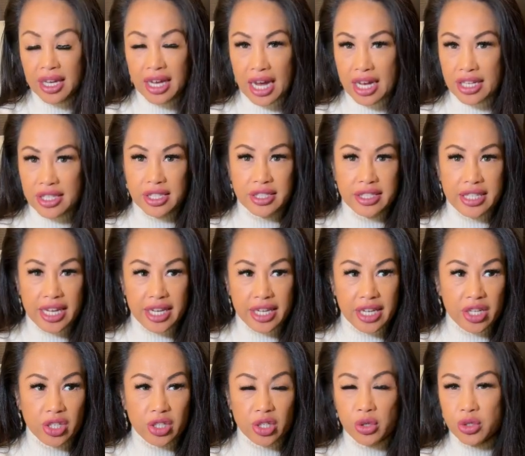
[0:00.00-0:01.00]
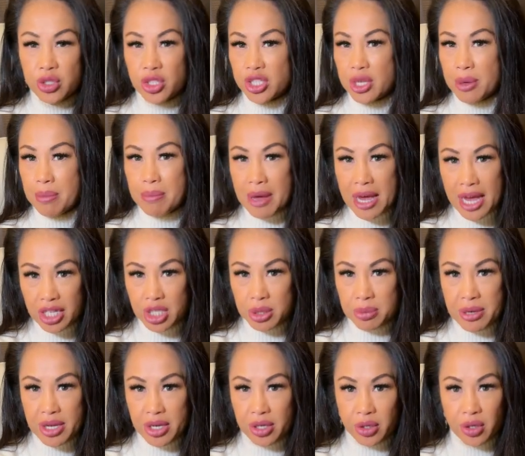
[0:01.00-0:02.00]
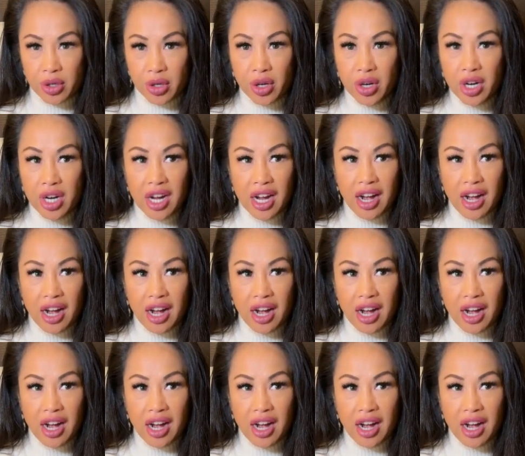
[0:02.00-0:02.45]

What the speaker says: As a dating coach, as a matchmaker,